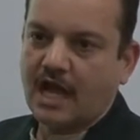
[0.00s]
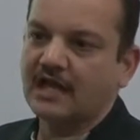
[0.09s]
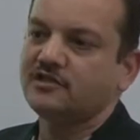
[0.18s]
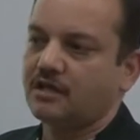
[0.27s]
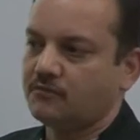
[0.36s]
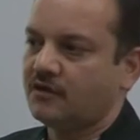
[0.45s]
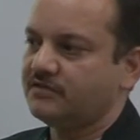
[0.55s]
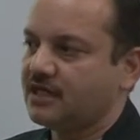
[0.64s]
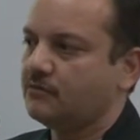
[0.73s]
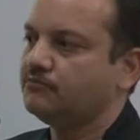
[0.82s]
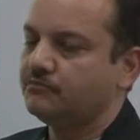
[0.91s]
And some
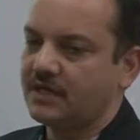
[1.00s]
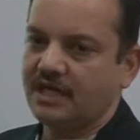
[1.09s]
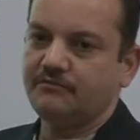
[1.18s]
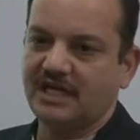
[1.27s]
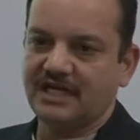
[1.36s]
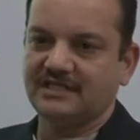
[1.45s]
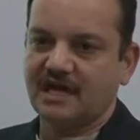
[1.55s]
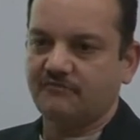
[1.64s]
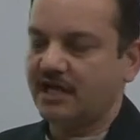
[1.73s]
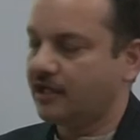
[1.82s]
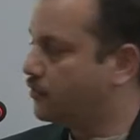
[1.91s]
MLAs
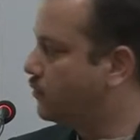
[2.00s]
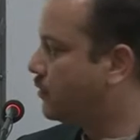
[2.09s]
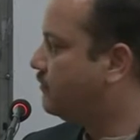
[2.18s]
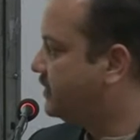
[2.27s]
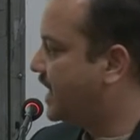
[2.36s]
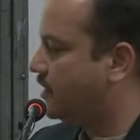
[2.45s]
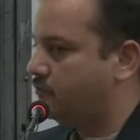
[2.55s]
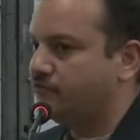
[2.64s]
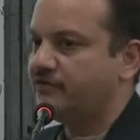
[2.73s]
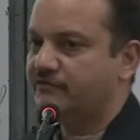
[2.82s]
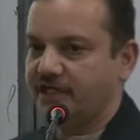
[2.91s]
have 10
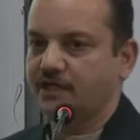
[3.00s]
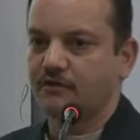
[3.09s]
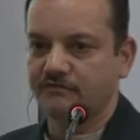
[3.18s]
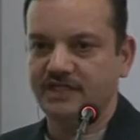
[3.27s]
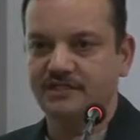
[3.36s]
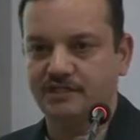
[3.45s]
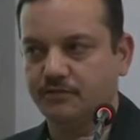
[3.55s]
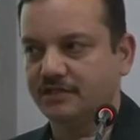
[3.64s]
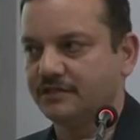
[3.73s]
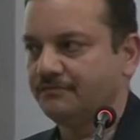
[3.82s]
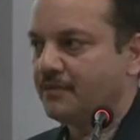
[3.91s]
to 15 of these
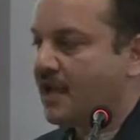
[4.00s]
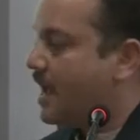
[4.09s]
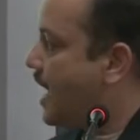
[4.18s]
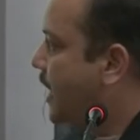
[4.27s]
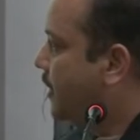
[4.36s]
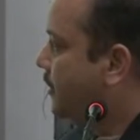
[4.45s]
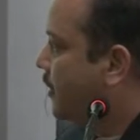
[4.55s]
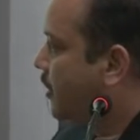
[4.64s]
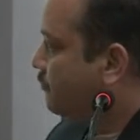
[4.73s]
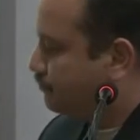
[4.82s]
tippers, and.